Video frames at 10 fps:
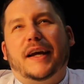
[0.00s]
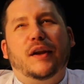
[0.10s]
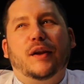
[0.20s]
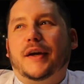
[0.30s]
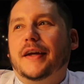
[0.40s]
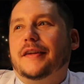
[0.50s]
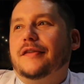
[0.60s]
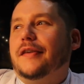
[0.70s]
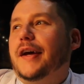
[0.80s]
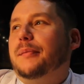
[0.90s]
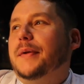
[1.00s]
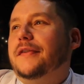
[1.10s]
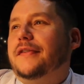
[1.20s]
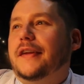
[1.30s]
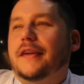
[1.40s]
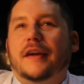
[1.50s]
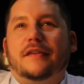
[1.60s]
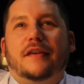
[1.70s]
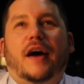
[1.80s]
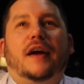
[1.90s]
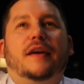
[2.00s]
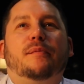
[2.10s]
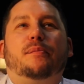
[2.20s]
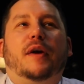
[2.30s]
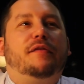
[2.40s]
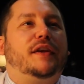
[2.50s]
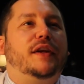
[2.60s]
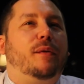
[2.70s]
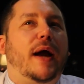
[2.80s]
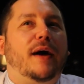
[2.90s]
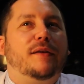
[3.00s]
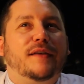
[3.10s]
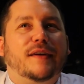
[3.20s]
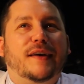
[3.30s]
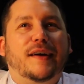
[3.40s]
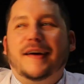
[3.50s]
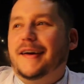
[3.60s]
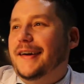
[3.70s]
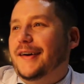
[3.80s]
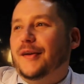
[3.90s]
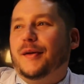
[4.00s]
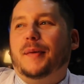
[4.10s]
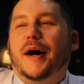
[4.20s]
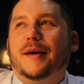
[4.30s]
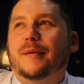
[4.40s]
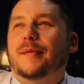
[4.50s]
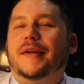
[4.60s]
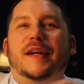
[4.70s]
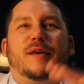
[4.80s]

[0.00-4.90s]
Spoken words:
I'll look at this lamp and see that it's not perfectly round on the bottom.